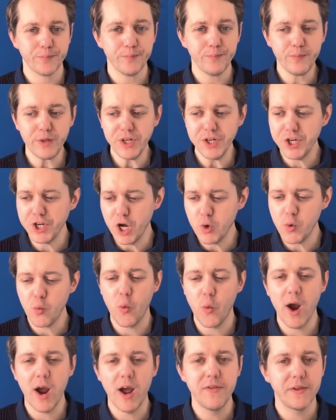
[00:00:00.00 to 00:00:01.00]
you know,
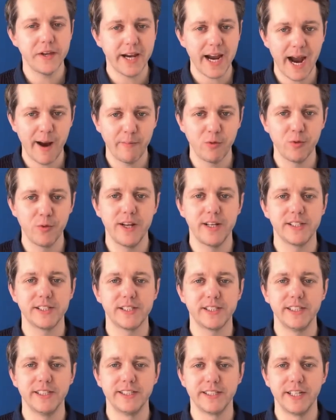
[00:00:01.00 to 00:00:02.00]
where the camera is
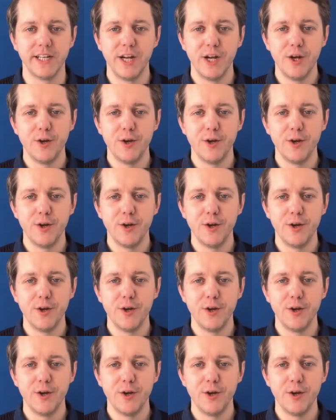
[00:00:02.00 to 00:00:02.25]
and